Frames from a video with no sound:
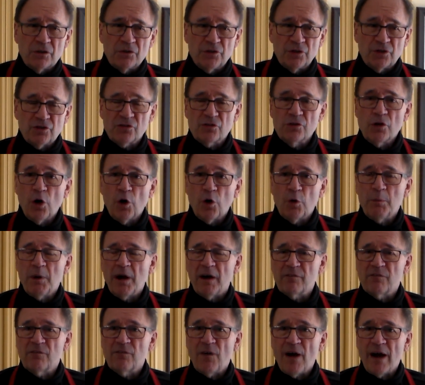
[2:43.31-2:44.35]
Just know
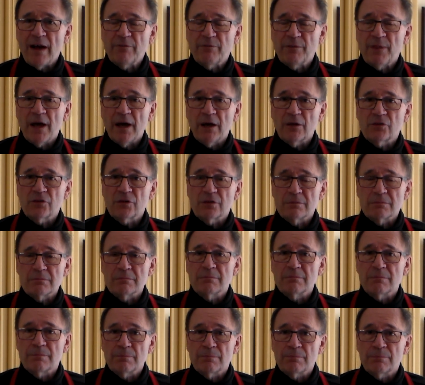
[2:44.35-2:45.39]
about 5,000
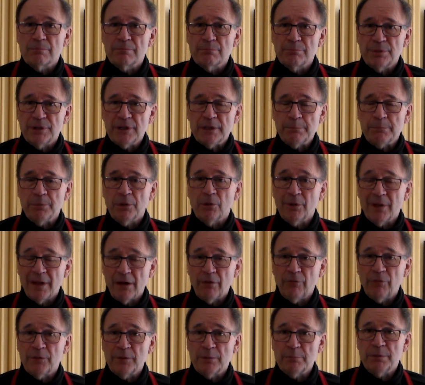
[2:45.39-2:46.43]
people,
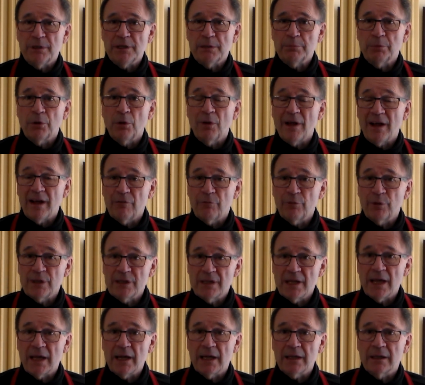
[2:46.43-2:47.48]
healthy people, every
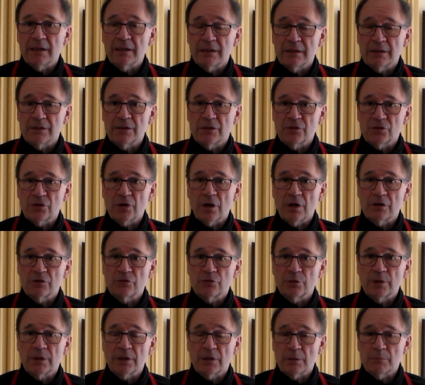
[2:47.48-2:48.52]
day in this
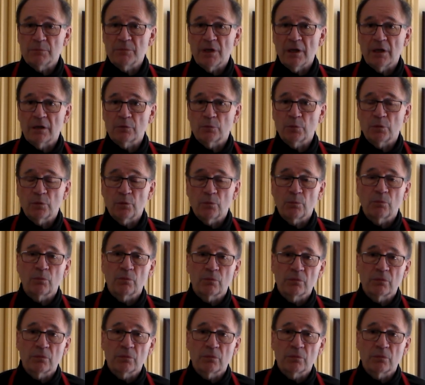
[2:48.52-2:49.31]
country come down with